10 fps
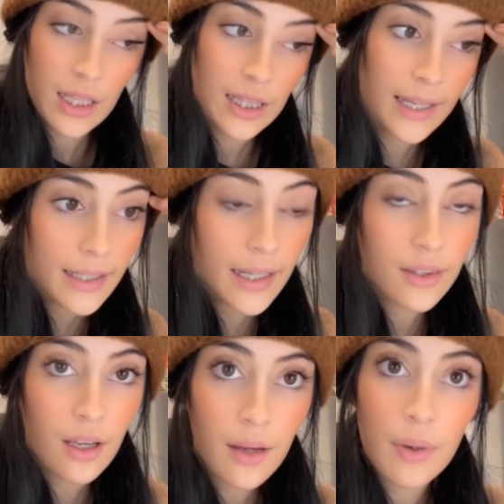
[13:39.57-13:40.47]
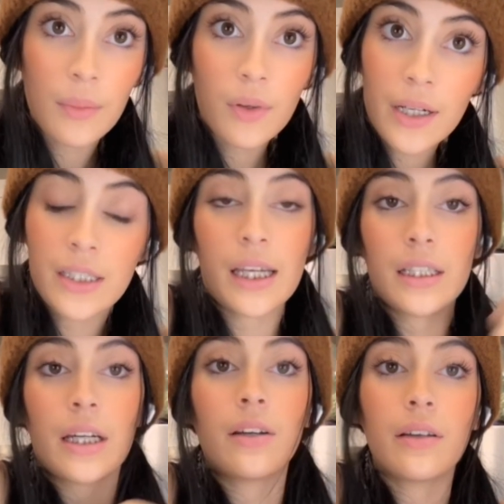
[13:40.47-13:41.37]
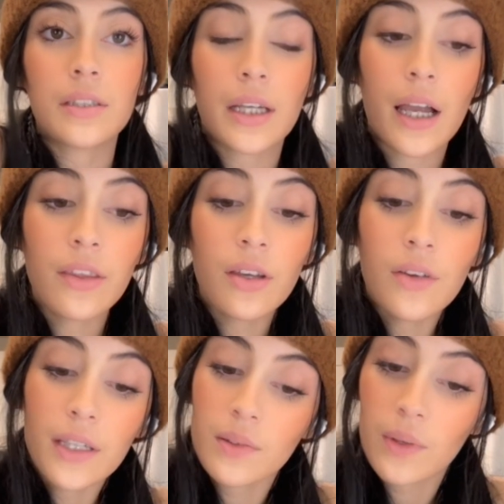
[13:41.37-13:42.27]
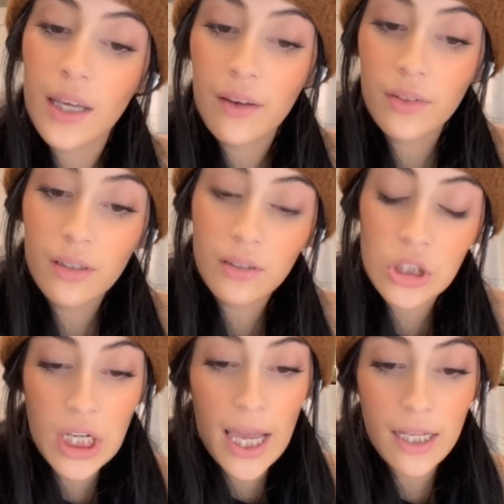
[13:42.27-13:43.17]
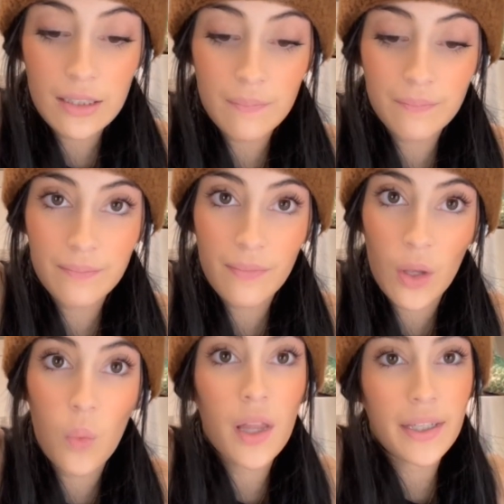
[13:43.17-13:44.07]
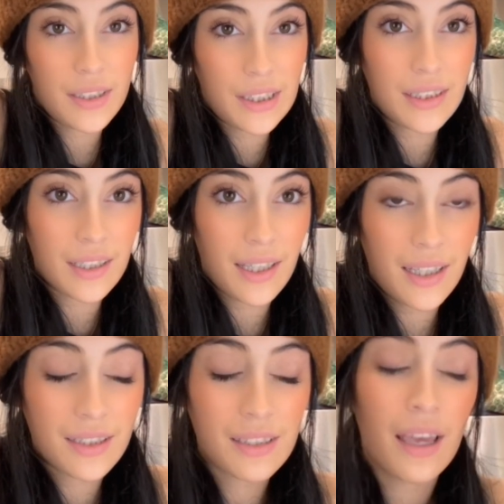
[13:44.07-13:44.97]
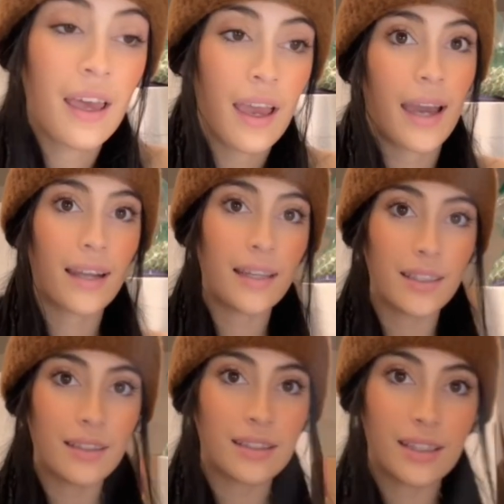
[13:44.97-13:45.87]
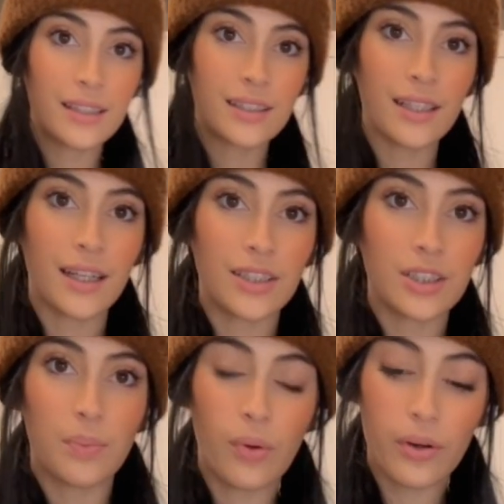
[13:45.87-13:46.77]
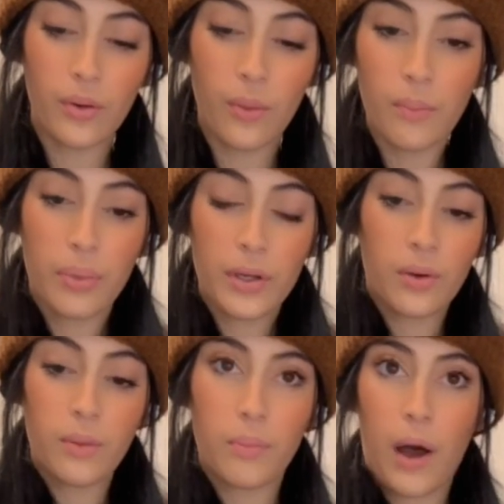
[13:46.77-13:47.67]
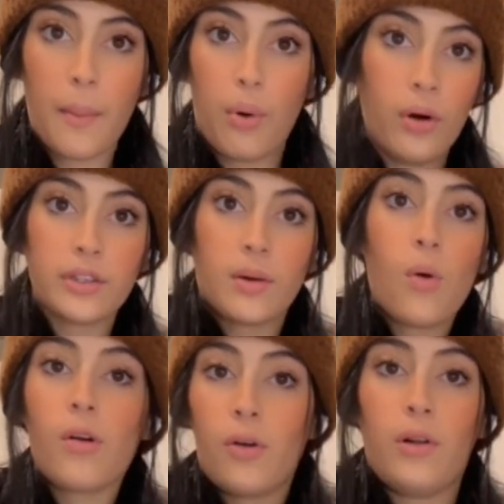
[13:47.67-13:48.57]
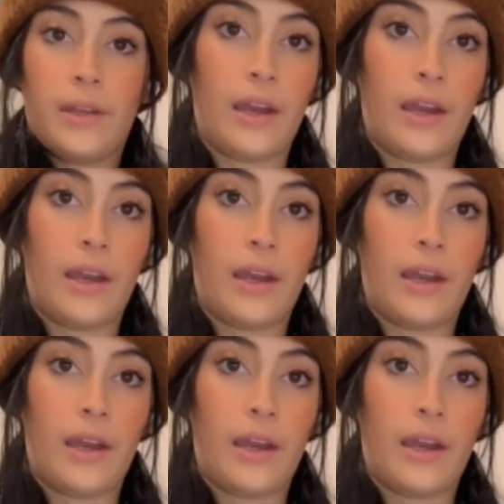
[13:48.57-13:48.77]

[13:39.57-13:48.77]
Like I thought, remember when I sat down and I was like, I thought you guys would want to have a little chat while I season this. And I didn't season it, I just put some oil in